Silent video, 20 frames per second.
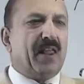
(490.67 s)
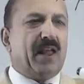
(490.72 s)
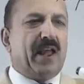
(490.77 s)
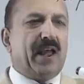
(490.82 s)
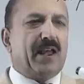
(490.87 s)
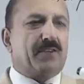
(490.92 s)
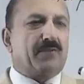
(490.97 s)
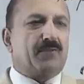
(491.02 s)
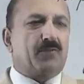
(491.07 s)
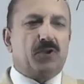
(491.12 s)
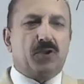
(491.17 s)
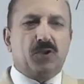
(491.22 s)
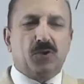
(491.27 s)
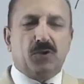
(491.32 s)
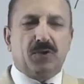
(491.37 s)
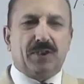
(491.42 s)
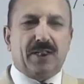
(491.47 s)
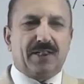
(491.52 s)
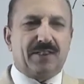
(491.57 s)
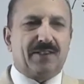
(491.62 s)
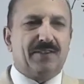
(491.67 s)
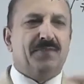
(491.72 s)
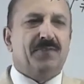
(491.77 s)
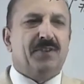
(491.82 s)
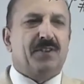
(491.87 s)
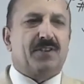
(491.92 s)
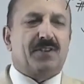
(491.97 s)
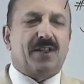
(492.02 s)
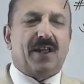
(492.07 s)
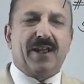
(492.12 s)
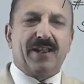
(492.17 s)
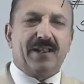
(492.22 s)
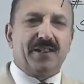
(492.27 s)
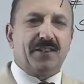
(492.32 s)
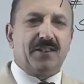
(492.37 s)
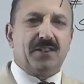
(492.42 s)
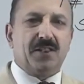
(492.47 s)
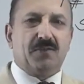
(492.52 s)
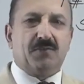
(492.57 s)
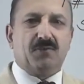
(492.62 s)
as we know that sine
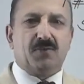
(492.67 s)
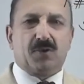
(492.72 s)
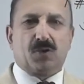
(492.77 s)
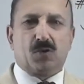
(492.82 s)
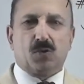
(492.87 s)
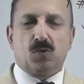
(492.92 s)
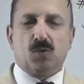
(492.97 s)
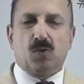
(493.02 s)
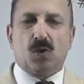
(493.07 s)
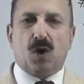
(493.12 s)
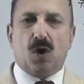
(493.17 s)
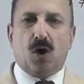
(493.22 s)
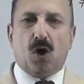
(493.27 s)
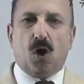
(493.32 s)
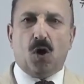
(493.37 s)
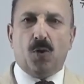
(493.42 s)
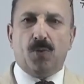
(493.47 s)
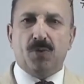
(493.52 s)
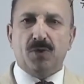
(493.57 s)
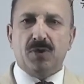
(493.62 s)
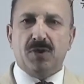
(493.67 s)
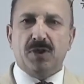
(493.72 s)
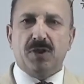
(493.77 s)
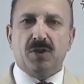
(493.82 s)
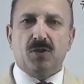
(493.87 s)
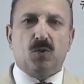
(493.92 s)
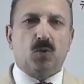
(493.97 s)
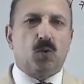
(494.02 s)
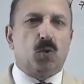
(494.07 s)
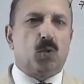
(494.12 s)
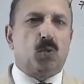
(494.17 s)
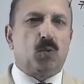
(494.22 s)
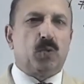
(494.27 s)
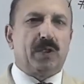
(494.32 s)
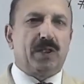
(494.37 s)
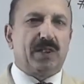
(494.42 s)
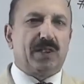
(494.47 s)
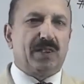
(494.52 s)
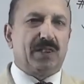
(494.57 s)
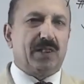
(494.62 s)
is equals to opposite
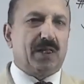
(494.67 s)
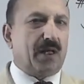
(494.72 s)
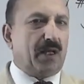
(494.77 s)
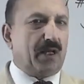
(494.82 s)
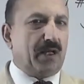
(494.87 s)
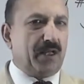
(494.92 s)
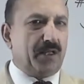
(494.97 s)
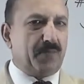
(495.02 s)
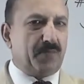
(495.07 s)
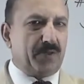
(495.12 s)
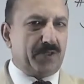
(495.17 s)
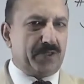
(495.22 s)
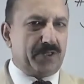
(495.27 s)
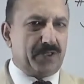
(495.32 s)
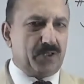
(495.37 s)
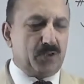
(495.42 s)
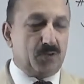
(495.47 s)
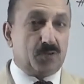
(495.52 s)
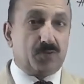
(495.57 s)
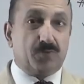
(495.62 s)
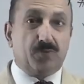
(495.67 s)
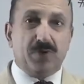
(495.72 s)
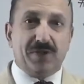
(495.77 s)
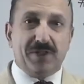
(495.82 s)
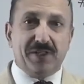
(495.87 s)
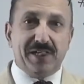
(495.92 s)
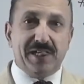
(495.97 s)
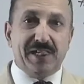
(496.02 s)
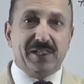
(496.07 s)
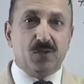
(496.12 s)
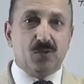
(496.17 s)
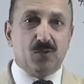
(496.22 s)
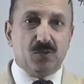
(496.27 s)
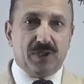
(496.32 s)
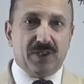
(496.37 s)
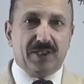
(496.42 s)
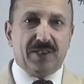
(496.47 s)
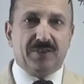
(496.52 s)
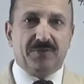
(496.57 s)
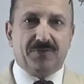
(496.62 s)
over hypotenuse. We need to
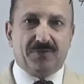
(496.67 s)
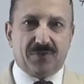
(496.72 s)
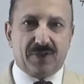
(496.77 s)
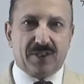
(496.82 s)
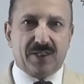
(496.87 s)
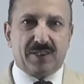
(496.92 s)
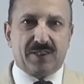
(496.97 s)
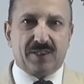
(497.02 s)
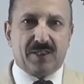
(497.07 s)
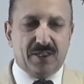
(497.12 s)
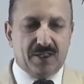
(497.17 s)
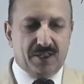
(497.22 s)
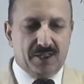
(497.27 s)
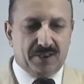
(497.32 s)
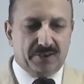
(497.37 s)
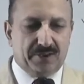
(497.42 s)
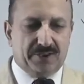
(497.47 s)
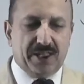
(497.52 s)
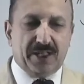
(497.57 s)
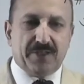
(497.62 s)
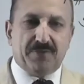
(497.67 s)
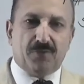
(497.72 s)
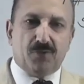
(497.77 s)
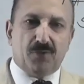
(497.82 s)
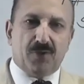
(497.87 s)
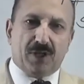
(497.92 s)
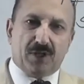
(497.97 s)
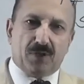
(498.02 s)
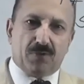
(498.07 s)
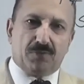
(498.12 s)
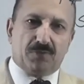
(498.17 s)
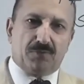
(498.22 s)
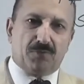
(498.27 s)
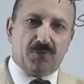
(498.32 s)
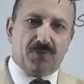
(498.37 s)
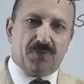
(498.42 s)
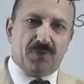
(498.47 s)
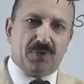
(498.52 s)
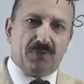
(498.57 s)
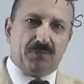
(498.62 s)
learn first, then we
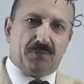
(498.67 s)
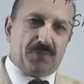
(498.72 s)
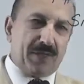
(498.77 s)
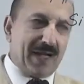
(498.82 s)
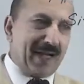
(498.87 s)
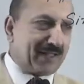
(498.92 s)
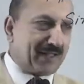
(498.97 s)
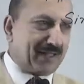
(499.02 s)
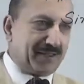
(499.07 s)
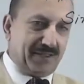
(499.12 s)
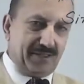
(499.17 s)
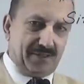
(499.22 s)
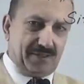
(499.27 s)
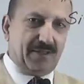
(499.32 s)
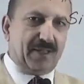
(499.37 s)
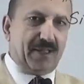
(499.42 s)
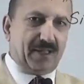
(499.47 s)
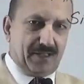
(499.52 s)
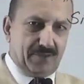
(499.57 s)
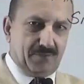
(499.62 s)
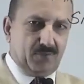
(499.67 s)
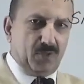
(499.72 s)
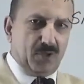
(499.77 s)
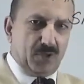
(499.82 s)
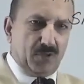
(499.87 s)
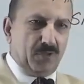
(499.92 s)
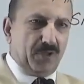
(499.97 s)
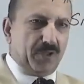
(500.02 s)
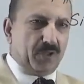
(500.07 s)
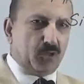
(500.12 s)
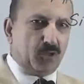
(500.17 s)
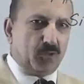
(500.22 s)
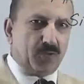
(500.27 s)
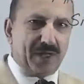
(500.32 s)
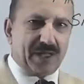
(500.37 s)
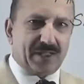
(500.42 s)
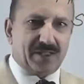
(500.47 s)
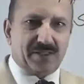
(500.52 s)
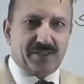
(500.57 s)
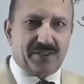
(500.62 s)
will practice it like we're going to
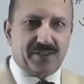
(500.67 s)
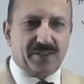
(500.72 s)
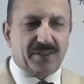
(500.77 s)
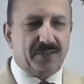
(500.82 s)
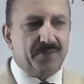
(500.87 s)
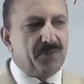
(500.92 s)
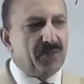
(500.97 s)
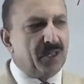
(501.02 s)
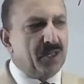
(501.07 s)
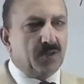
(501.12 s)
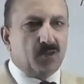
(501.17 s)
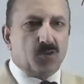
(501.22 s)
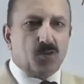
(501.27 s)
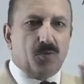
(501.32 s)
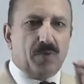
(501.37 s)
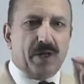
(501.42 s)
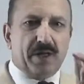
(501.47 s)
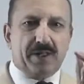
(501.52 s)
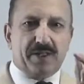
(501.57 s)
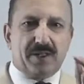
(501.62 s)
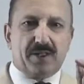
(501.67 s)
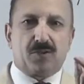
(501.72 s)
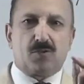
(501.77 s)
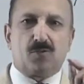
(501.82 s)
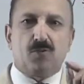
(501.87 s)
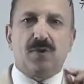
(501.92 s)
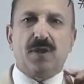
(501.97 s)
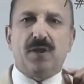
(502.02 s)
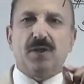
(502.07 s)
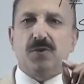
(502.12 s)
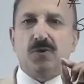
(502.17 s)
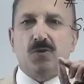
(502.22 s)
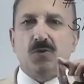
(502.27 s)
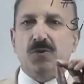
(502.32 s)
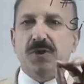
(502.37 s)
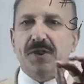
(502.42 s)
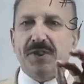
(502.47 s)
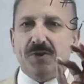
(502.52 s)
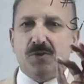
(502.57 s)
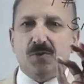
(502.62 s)
practice here. So my dear student, you
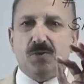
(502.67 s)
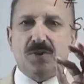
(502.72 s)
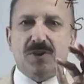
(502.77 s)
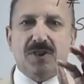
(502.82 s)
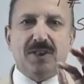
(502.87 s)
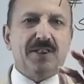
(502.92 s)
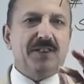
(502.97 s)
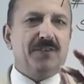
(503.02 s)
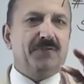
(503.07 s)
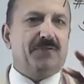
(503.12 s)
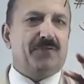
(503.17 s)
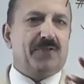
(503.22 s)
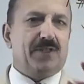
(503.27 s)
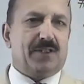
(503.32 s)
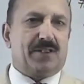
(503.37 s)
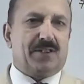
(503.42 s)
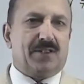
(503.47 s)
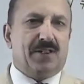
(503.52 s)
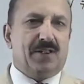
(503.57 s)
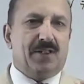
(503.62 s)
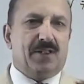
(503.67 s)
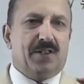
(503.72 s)
need to learn first